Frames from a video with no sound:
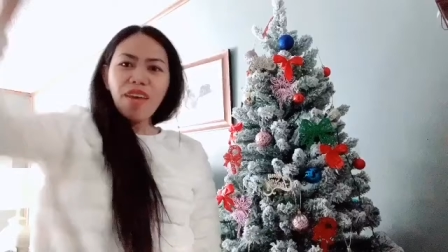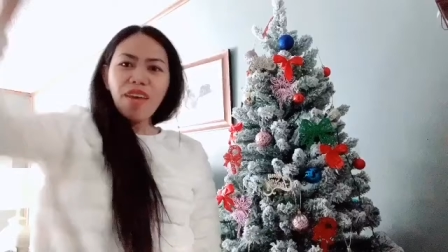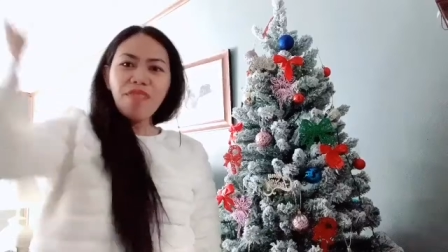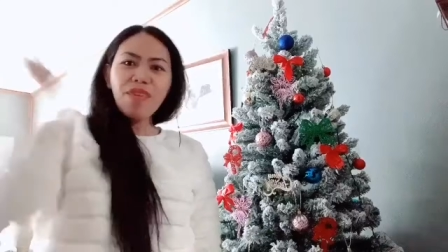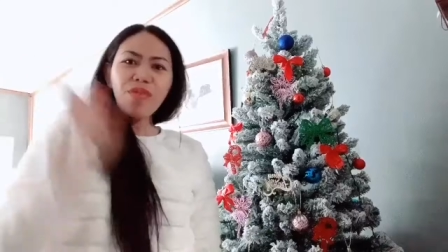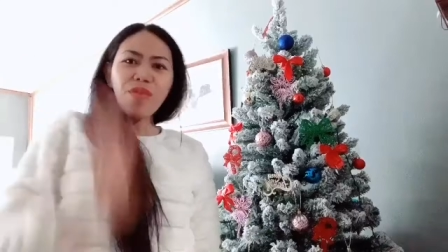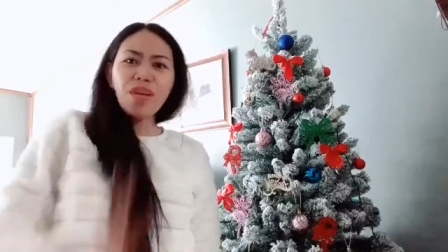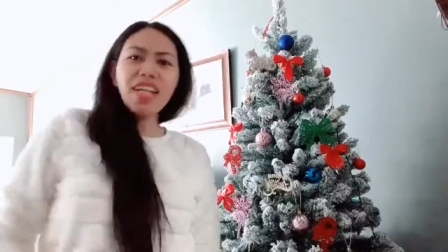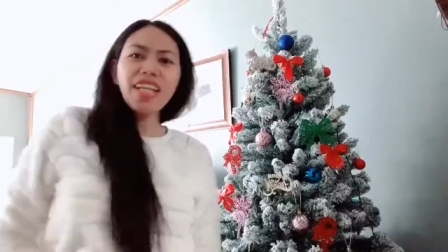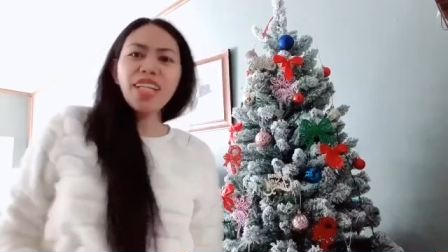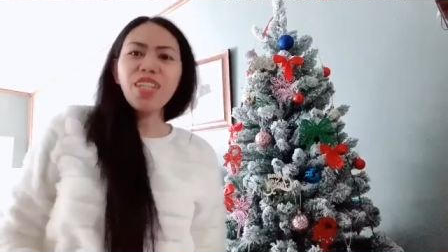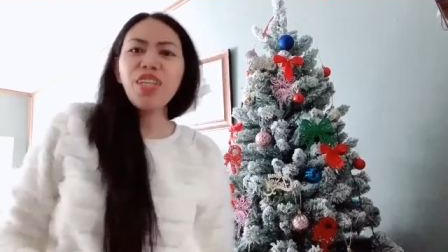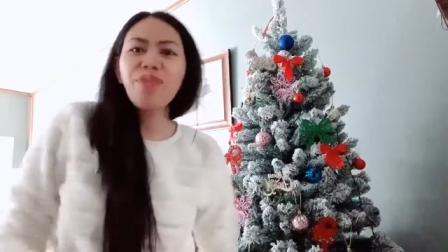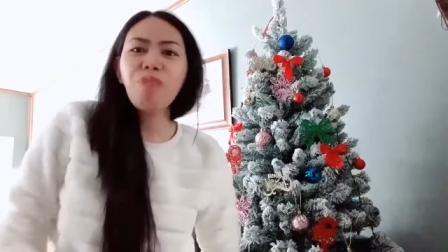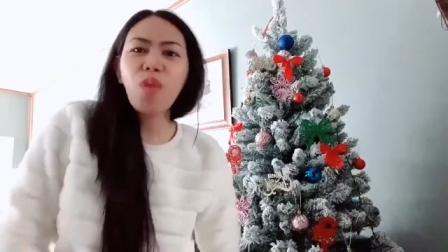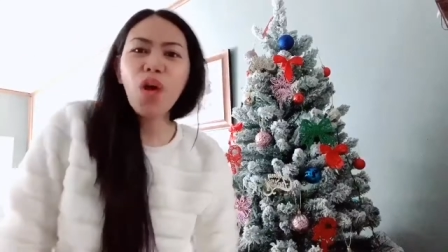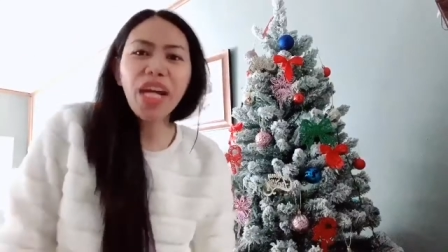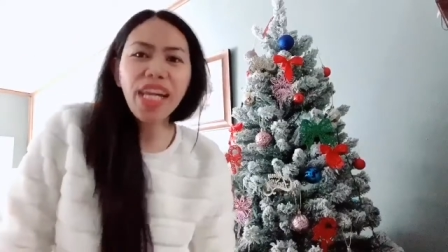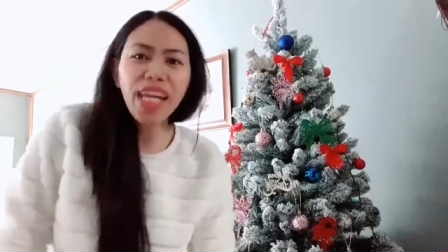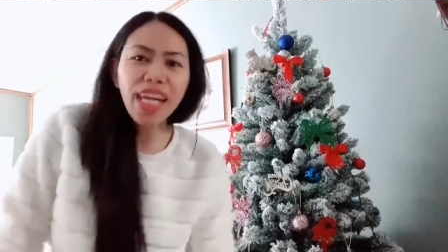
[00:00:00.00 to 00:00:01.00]
everyone. Good
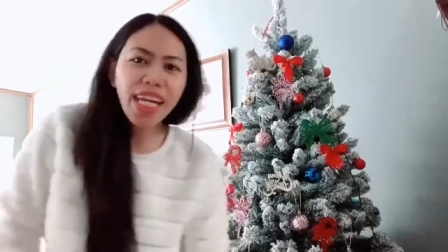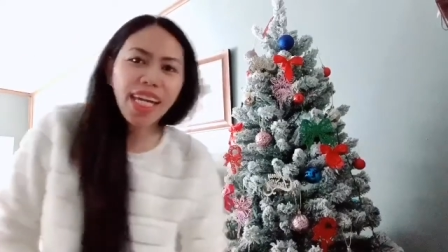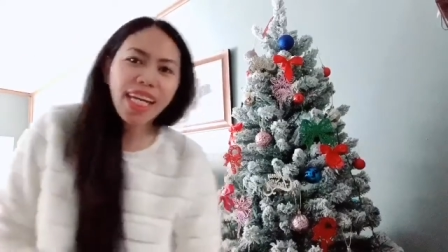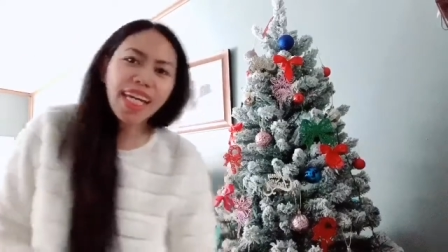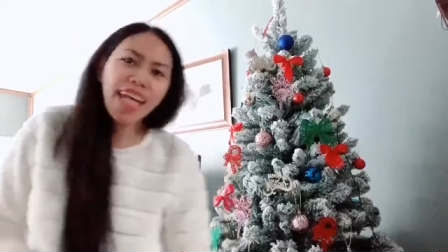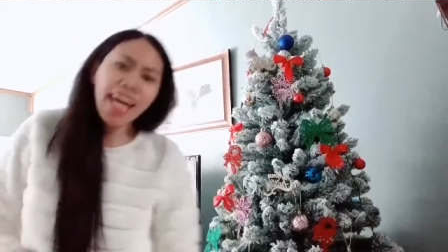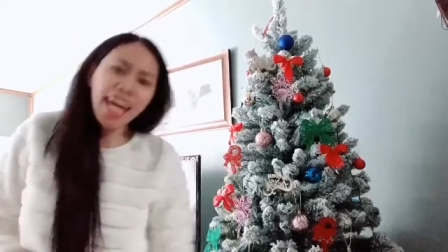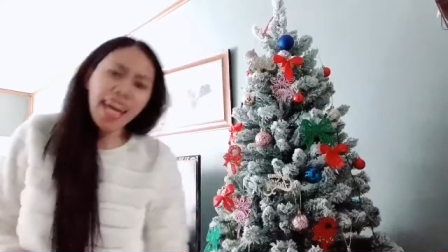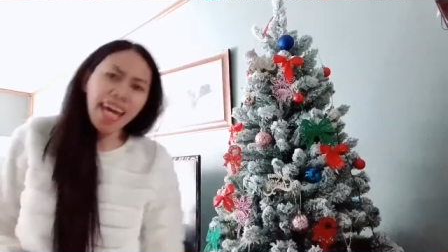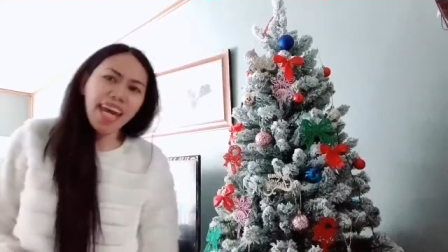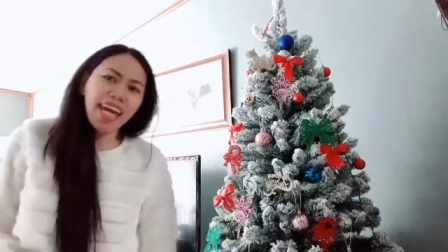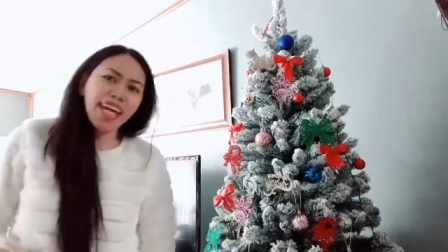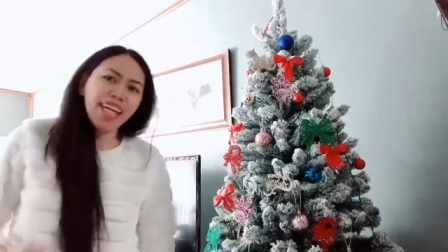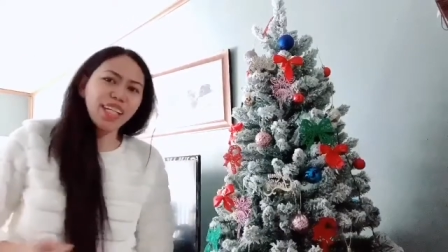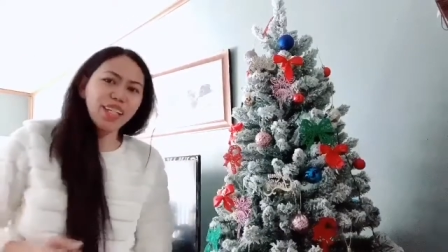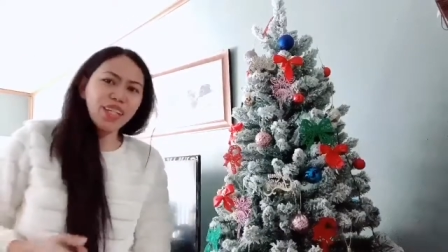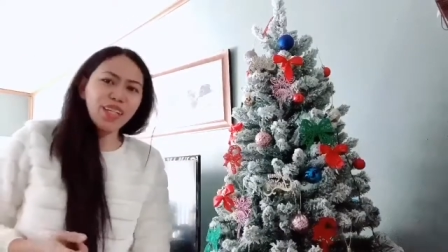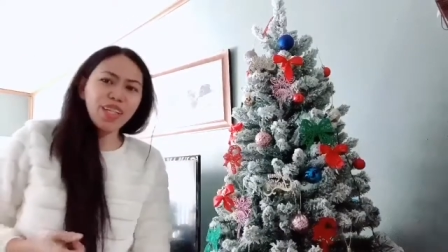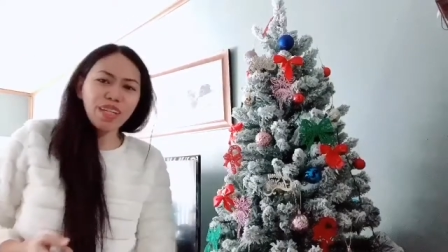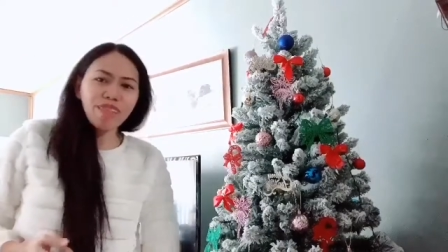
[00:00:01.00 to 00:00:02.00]
morning and
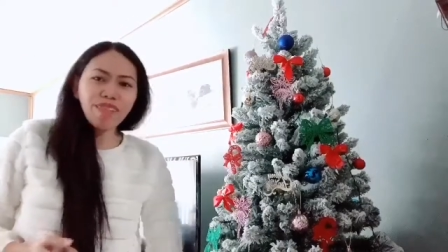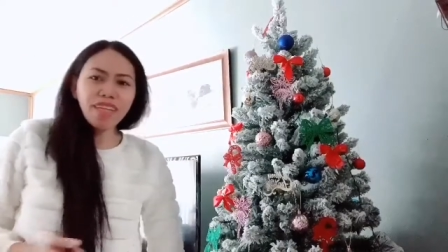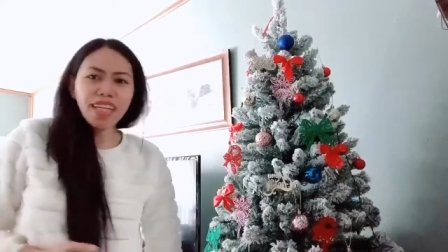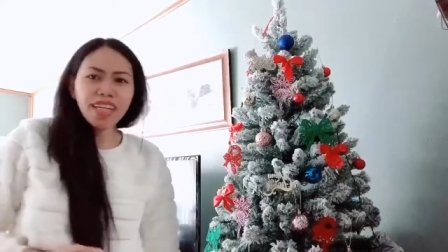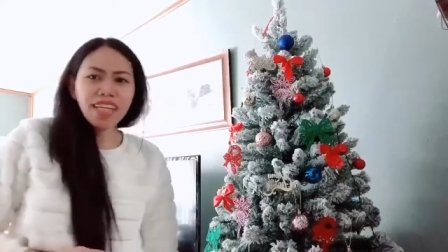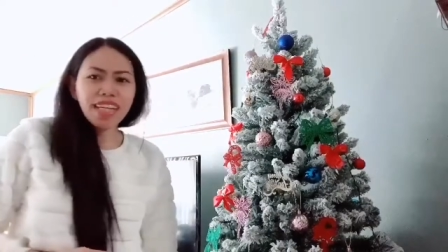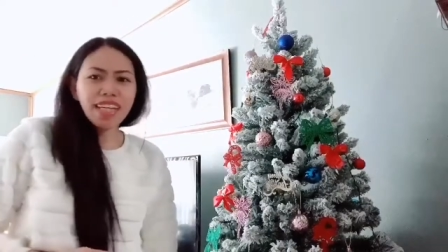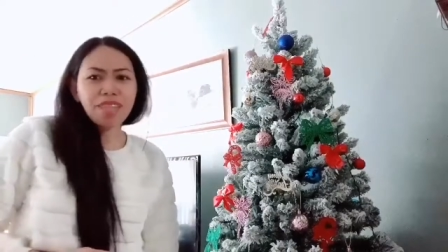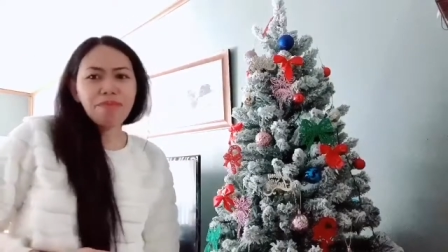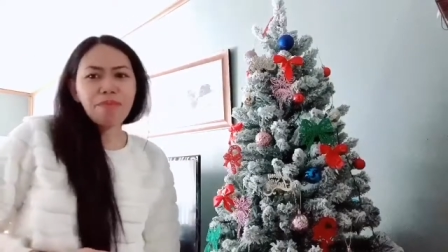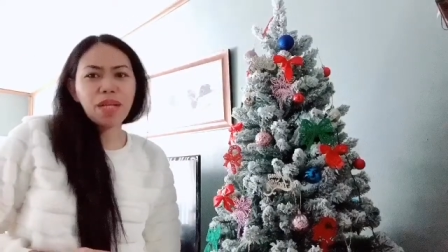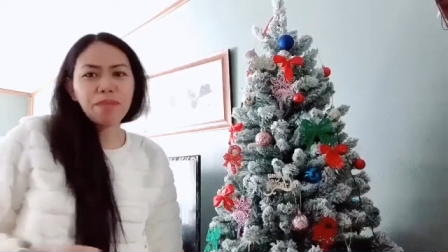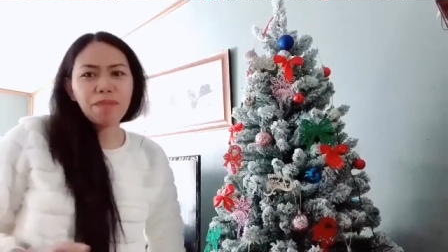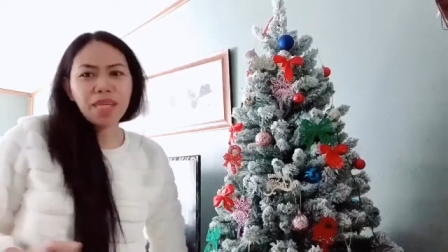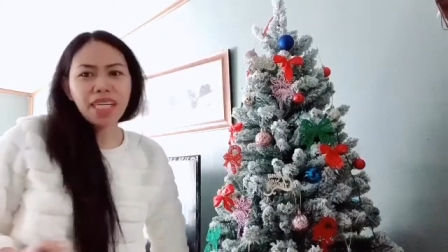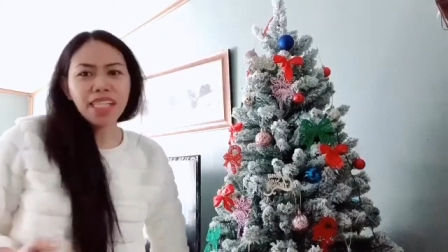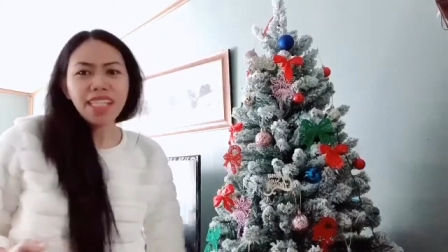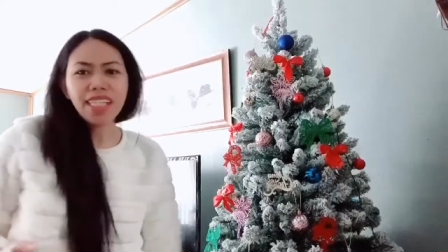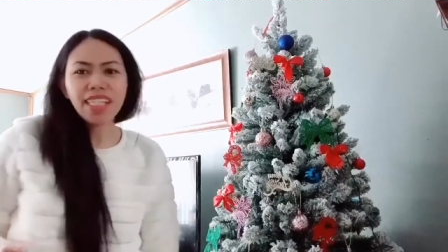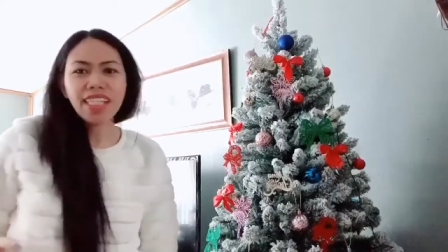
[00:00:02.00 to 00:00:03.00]
good evening in the
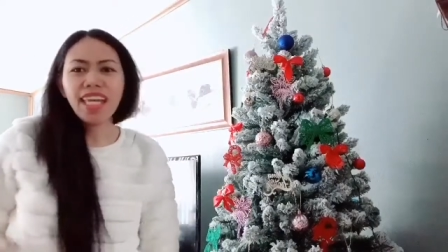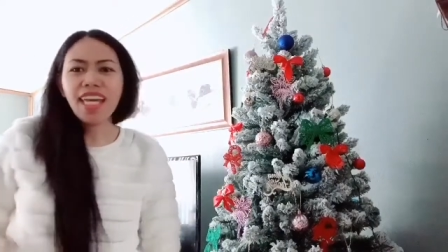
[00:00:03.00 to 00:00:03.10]
Philippines.